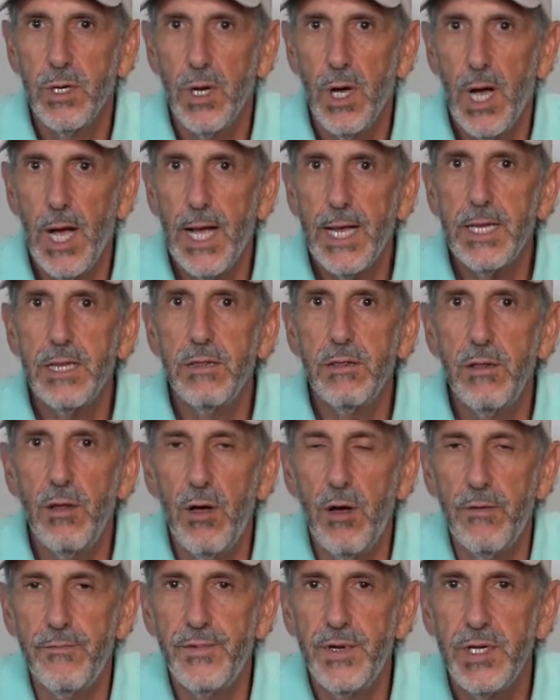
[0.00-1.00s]
I
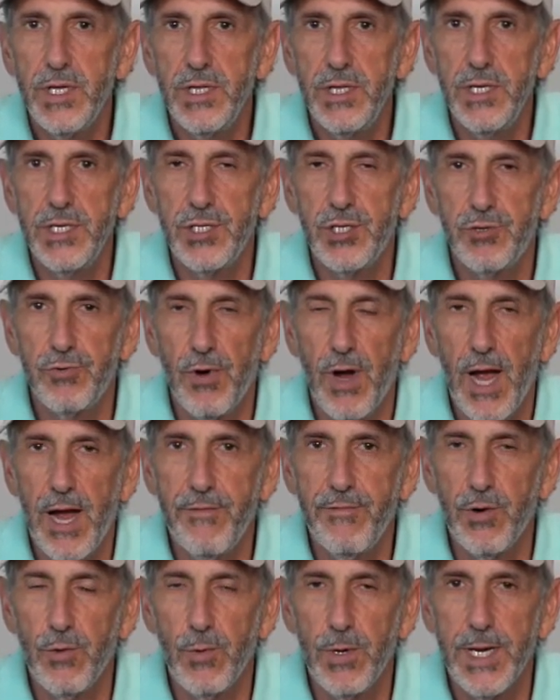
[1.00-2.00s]
loved this
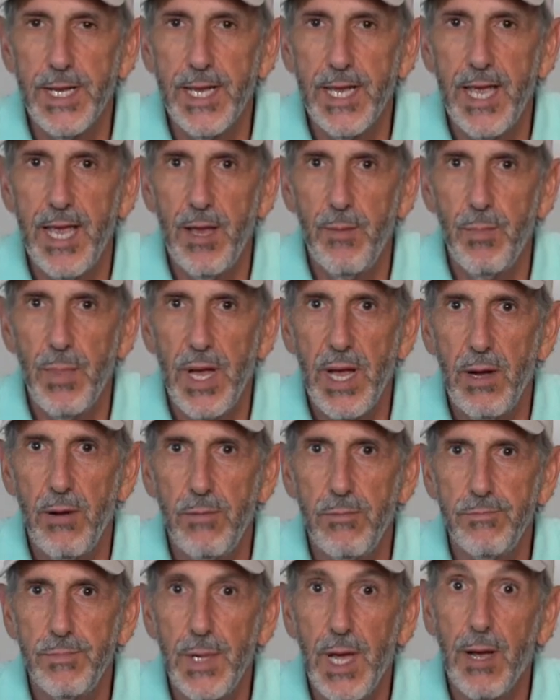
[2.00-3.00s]
driver when it came out.
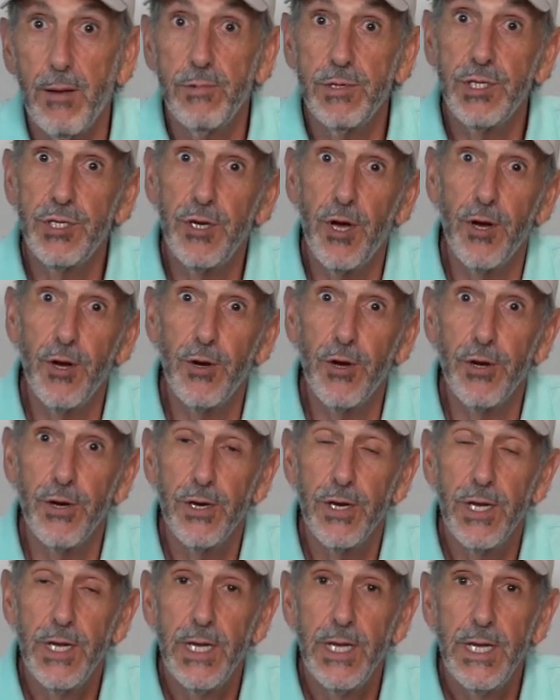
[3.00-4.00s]
Now I was
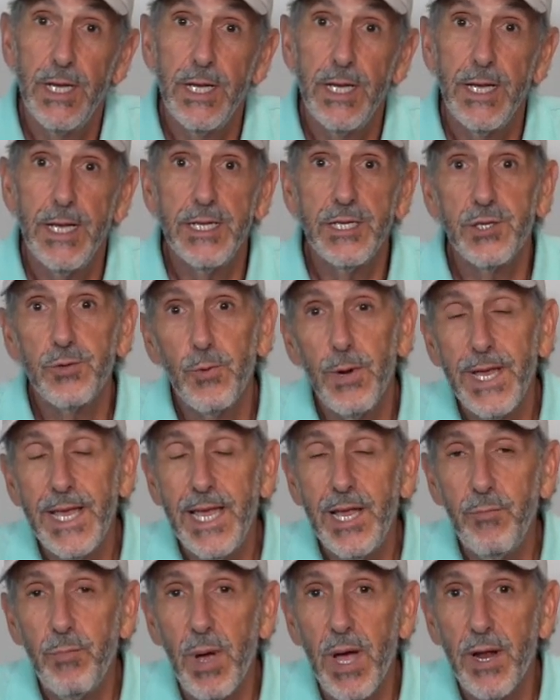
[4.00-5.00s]
younger and
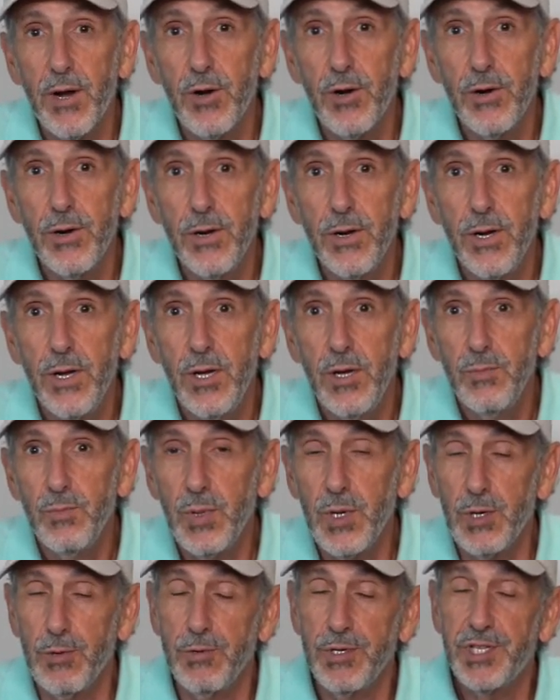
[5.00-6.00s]
swinging better,
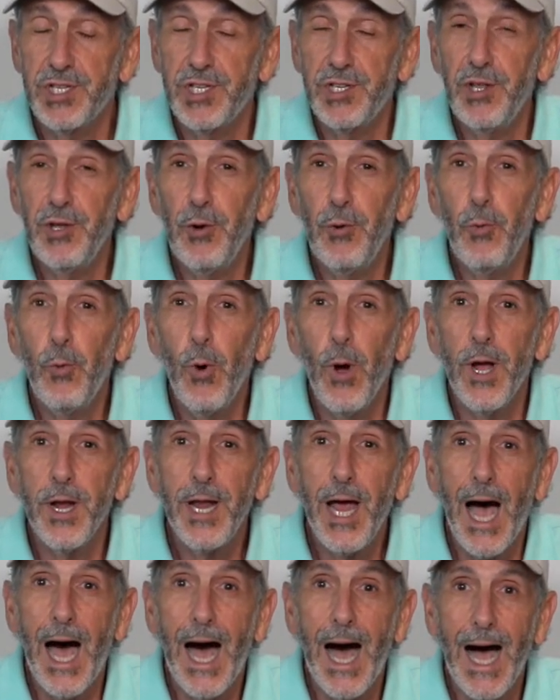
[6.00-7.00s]
but it was still one
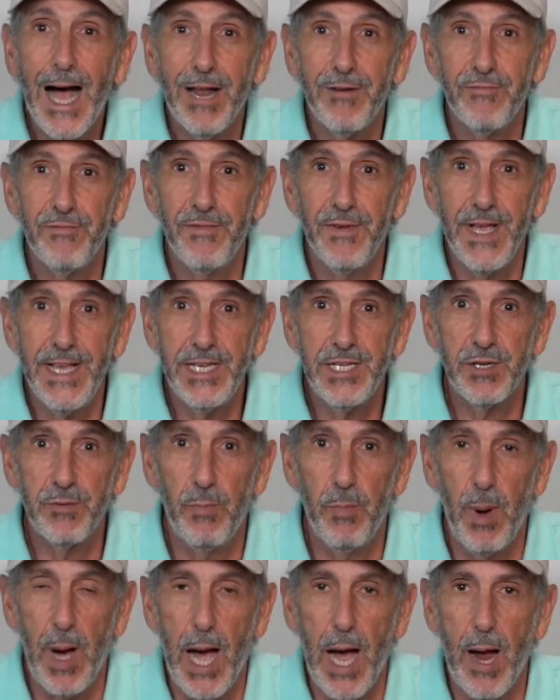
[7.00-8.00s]

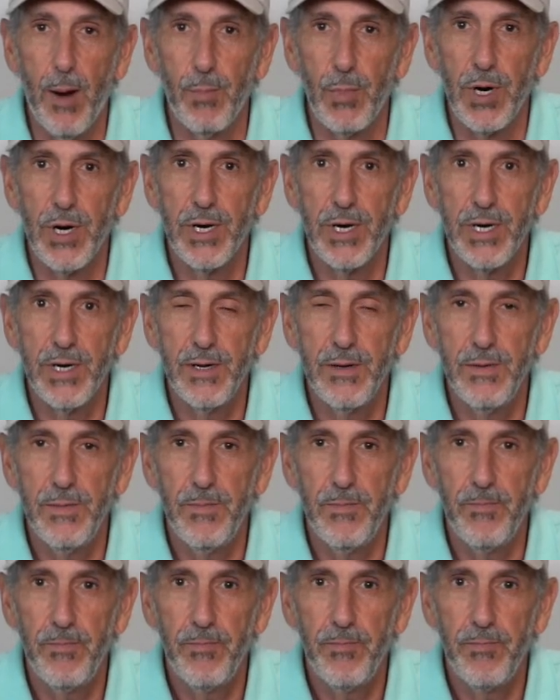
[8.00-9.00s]
hot-faced bomber.
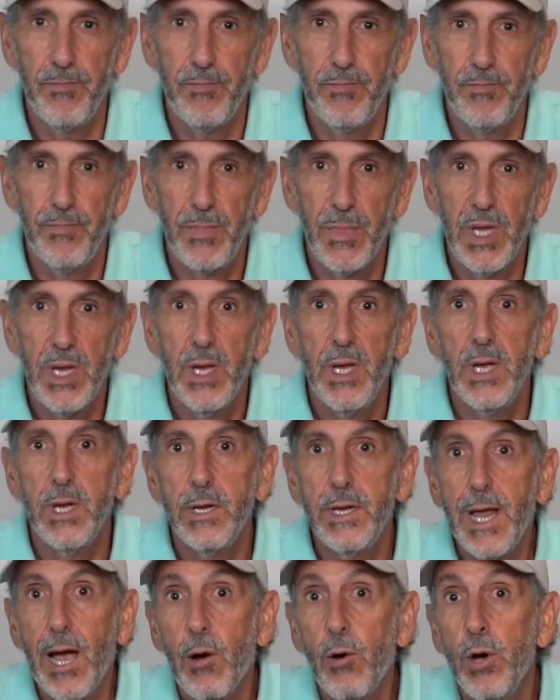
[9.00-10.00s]

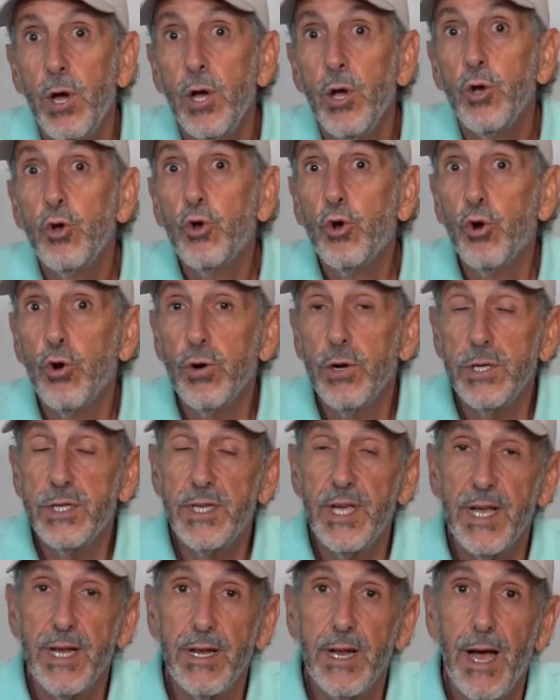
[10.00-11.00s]
Now, current
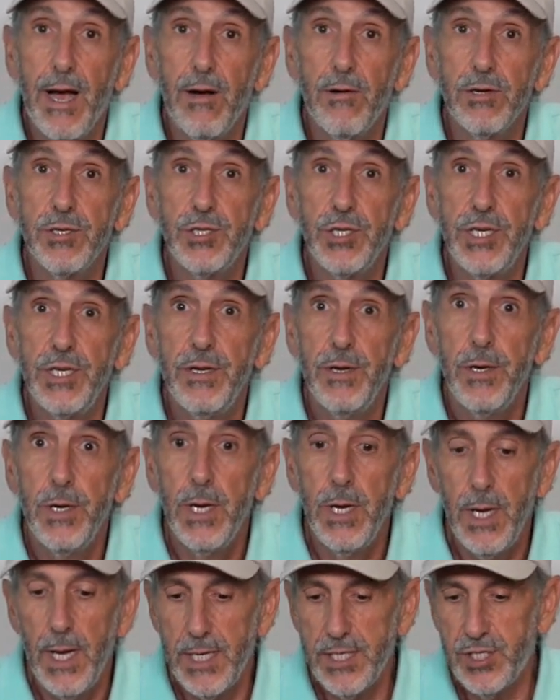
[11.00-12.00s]
technology
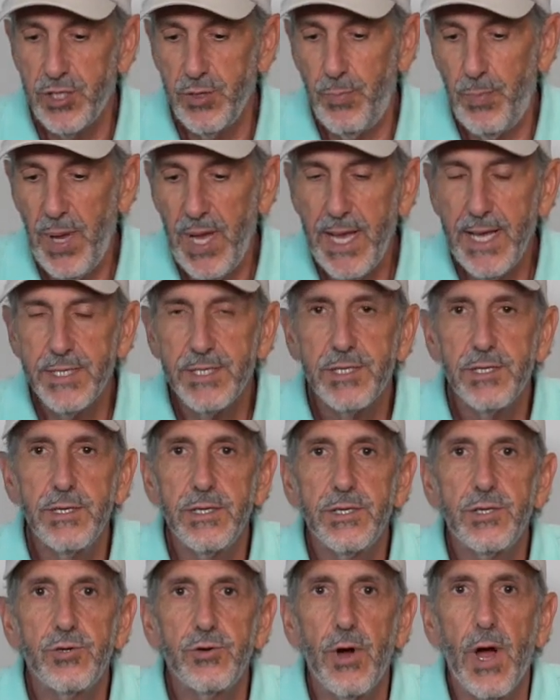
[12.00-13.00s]
has surpassed
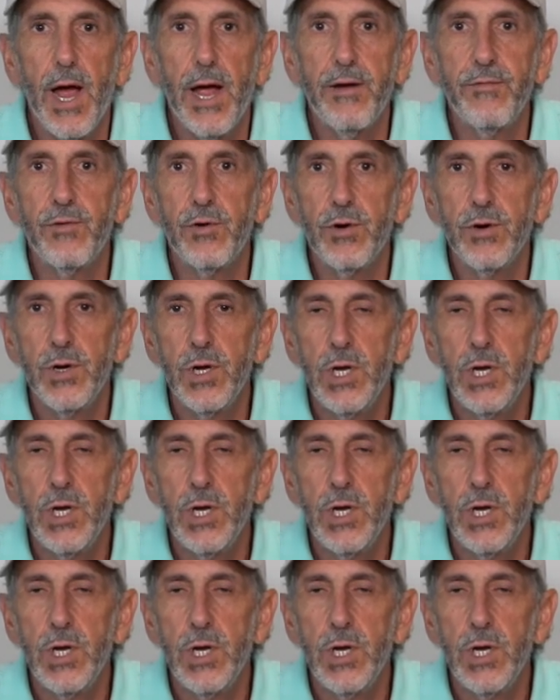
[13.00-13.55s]
this driver